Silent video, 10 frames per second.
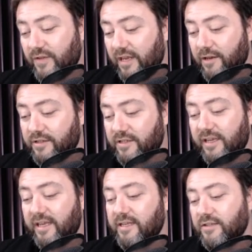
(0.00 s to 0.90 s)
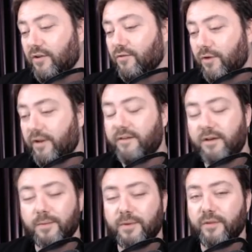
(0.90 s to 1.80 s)
looks like he's not running the
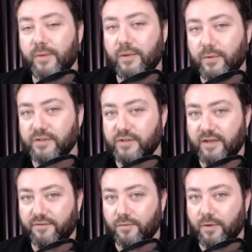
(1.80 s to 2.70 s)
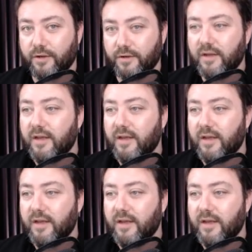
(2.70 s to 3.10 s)
company the way he wants to have it run.